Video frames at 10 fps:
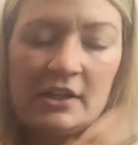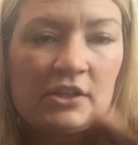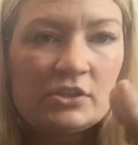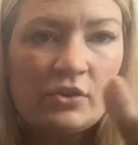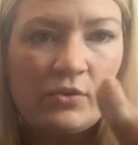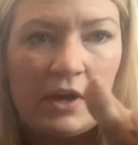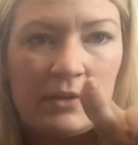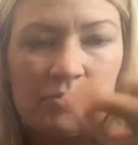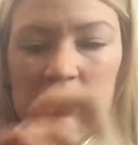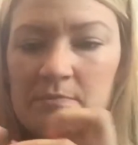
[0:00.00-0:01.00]
So
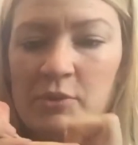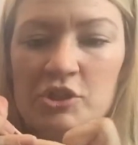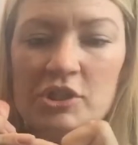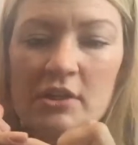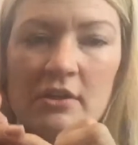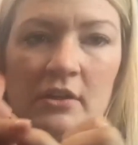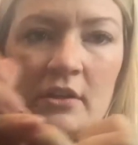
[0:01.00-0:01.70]
I'm just pushing